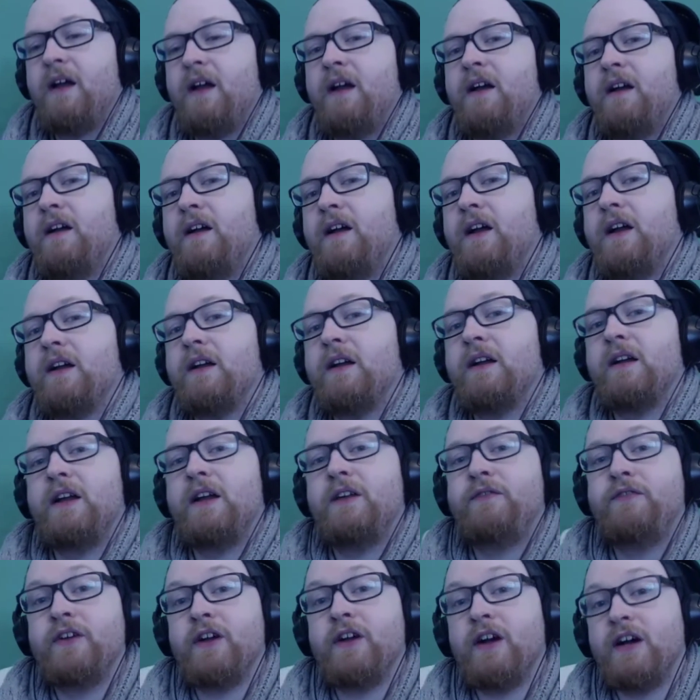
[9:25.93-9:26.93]
Uh,
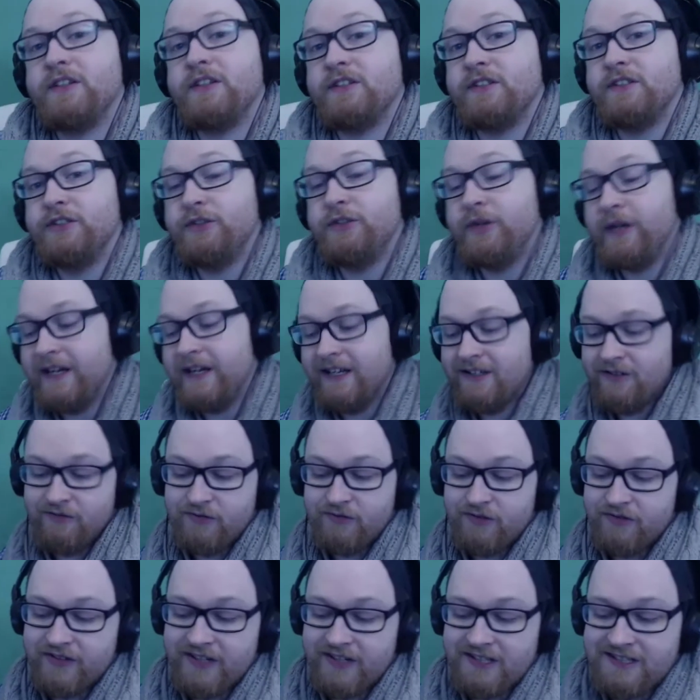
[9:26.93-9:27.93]
if you guys are new here, do
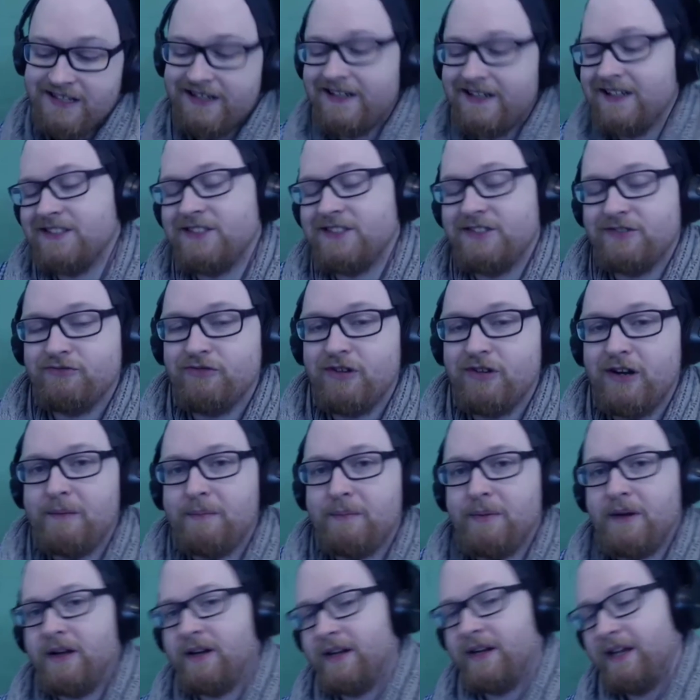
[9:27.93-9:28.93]
not forget to hit that subscribe
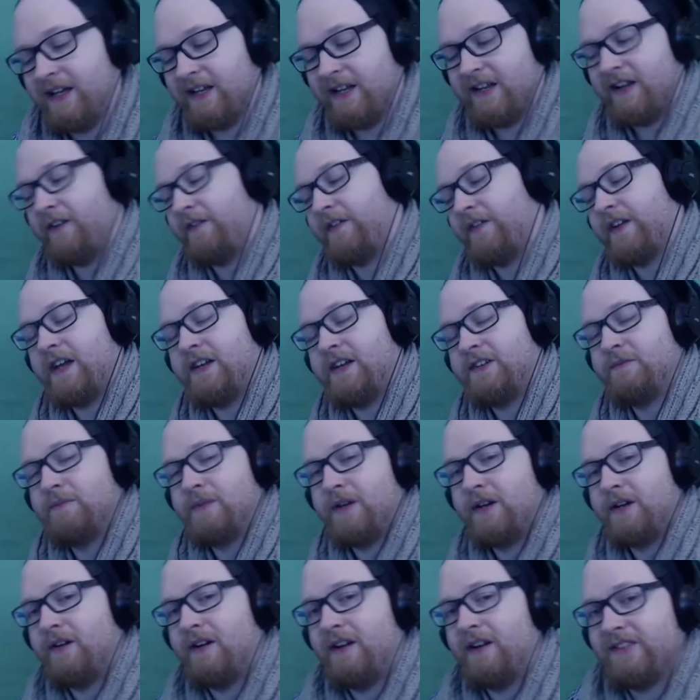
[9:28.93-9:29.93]
button, hit that notification
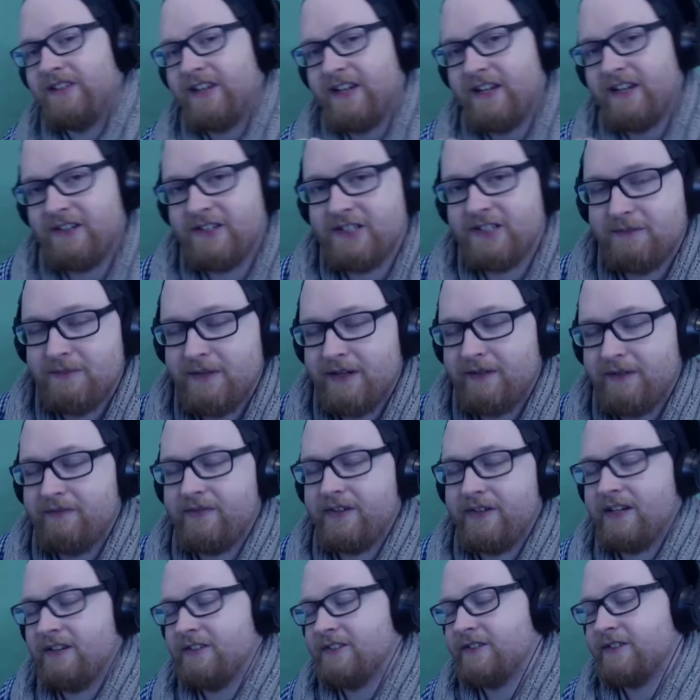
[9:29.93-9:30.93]
bell, and check out some of the
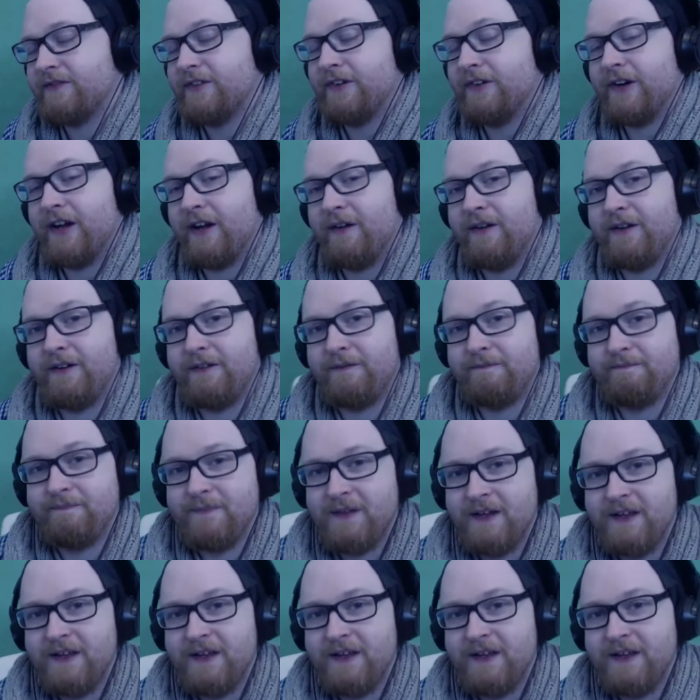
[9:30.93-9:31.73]
other videos I've got going on.